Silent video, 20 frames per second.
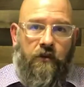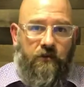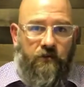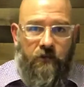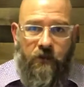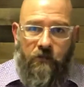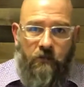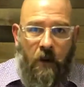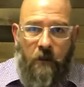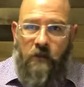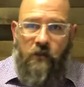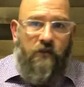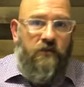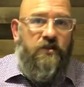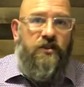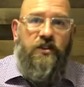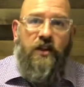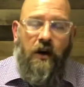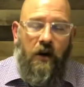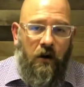maybe you've
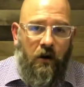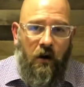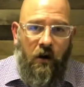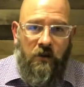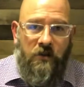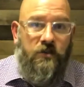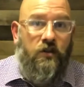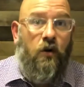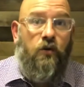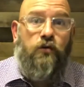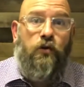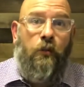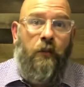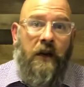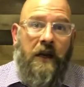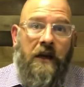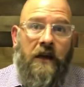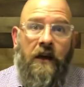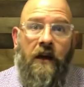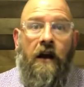shared on social
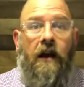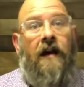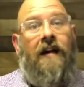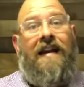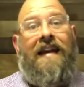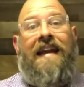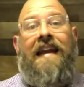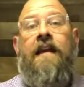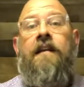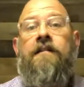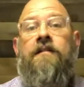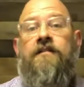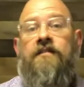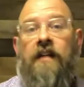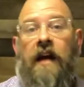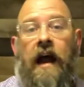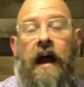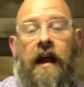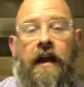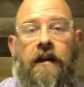media an
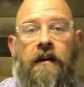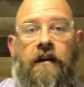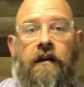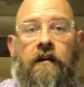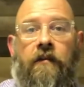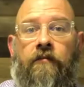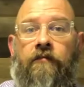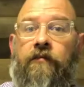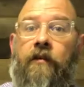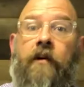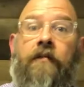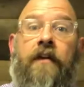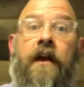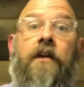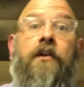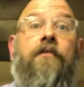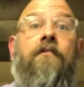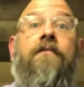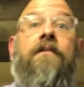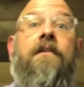insight
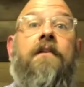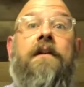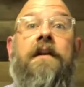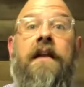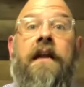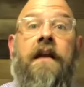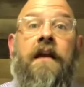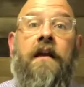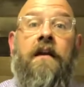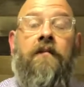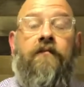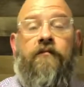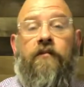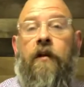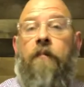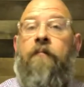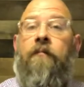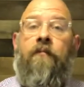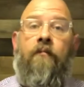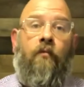that you've gleaned
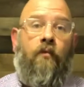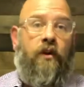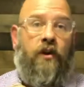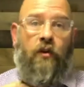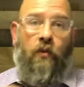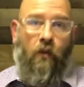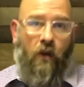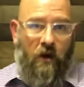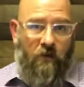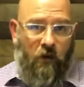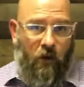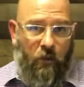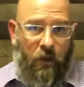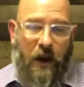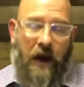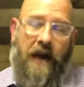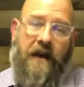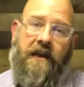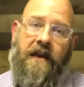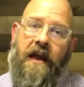from, you know, one of our
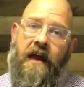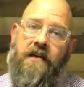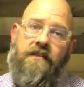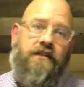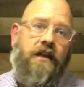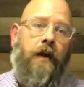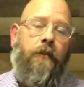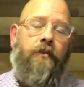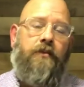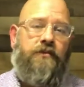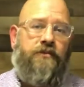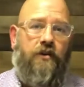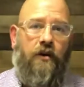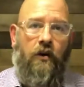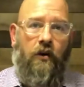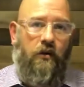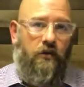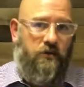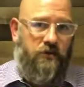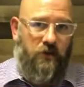podcast
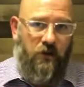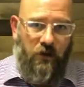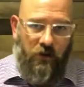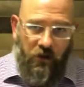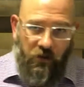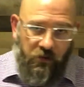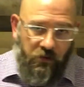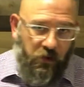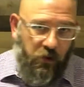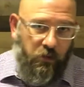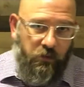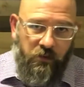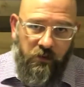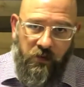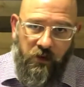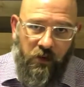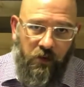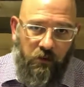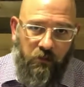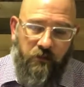episodes or YouTube,
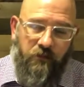you know,